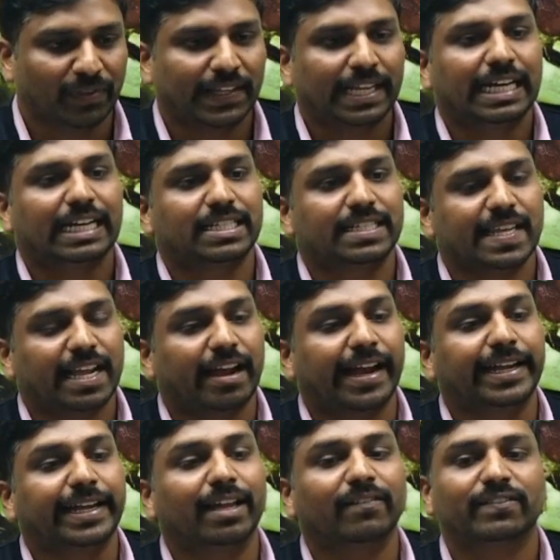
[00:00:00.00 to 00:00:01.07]
It's a kind
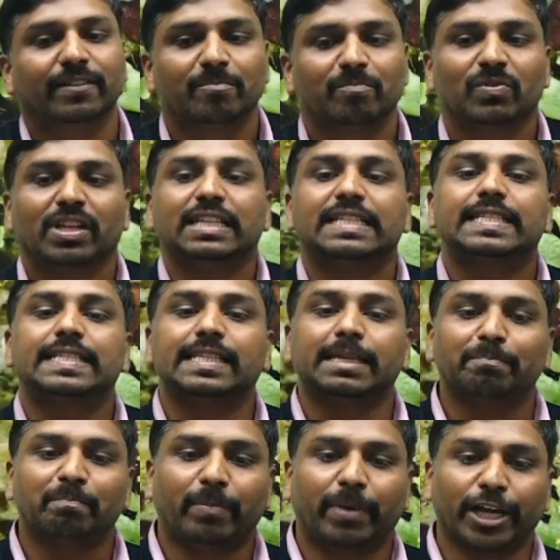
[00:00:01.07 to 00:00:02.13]
of
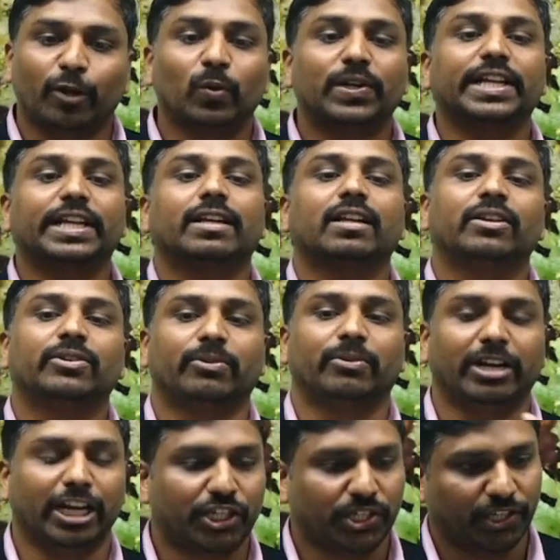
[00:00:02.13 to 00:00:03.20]
symbiotic
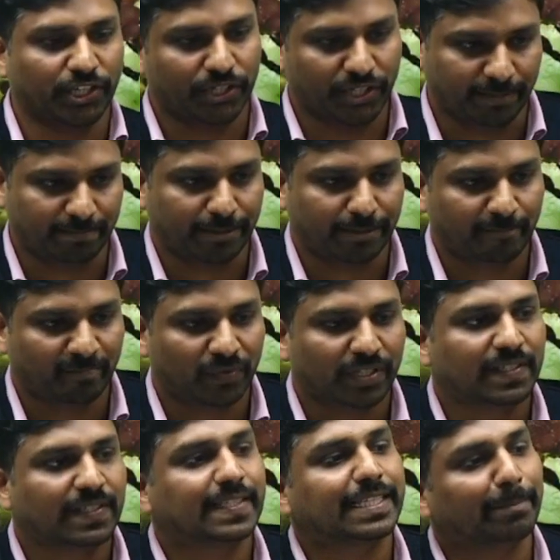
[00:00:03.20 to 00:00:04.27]
relationship.
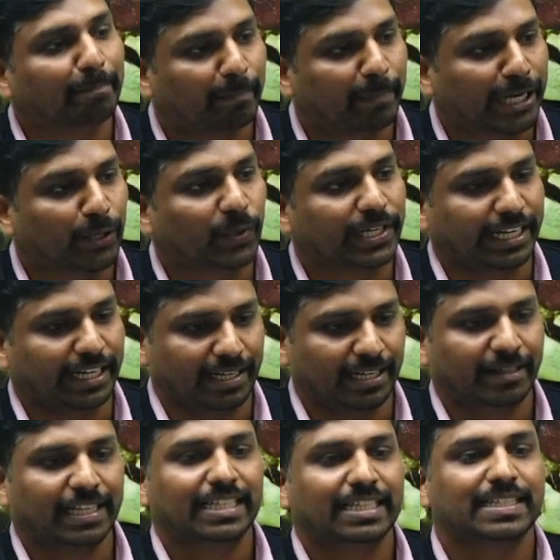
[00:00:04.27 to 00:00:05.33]
Symbiotic.
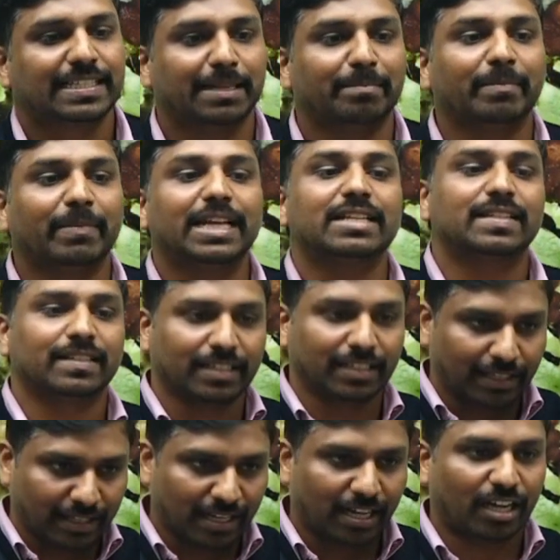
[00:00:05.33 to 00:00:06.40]
Sym means
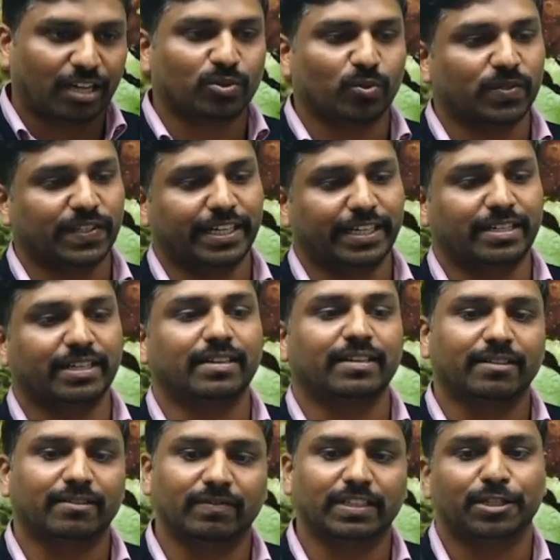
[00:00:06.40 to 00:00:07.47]
associated
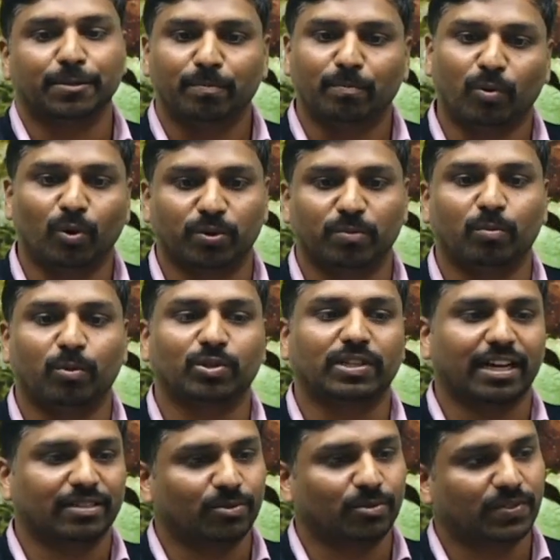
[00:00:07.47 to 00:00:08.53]
with both. Both are
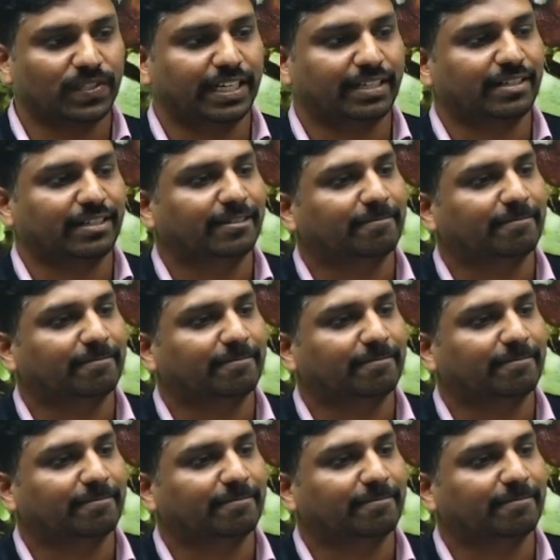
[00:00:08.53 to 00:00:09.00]
associated.